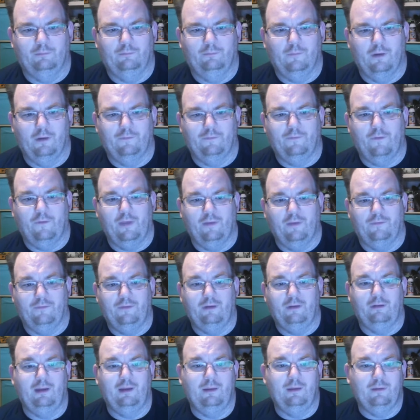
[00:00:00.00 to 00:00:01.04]

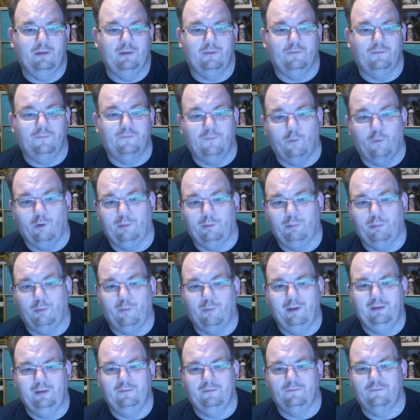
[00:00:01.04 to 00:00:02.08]
Ethereum is
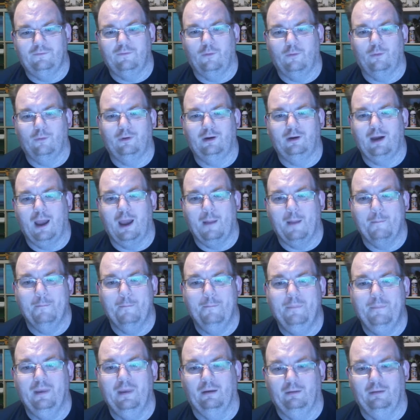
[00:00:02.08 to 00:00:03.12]
$4.4
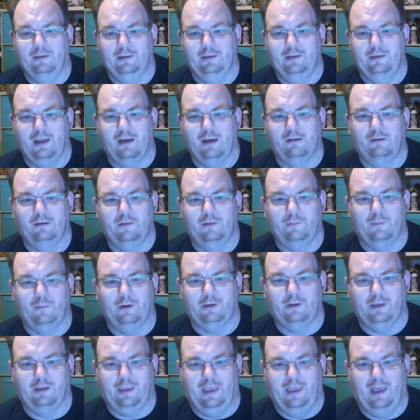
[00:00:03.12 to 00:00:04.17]
billion
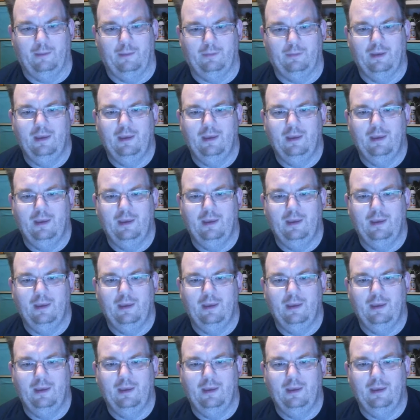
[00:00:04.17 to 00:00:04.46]
market cap,